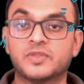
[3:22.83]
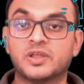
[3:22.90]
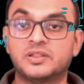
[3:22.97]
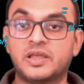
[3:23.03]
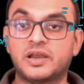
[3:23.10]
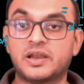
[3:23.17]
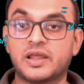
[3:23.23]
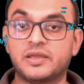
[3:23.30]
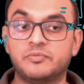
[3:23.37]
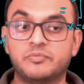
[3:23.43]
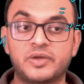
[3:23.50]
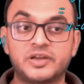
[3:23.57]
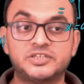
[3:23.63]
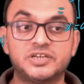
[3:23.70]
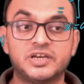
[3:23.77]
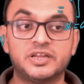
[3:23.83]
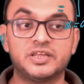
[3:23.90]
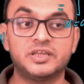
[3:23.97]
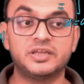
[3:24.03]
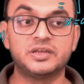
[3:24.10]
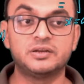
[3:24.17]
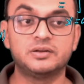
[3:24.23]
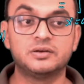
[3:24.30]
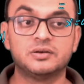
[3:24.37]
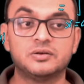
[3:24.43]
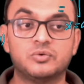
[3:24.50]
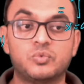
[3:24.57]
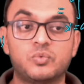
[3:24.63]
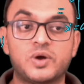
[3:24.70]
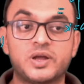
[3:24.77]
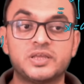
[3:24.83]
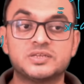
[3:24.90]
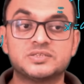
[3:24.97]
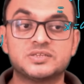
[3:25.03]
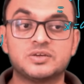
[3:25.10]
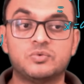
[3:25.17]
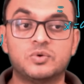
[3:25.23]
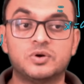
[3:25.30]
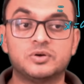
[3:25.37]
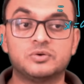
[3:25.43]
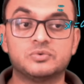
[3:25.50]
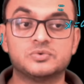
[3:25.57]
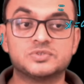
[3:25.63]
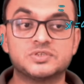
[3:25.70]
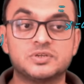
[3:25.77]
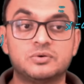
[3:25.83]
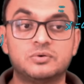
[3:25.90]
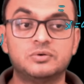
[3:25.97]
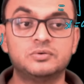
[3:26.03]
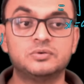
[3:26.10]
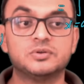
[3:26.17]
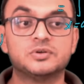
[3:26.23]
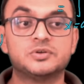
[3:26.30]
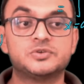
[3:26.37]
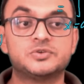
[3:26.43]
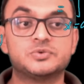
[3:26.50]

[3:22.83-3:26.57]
That I mentioned here, y is equal to 0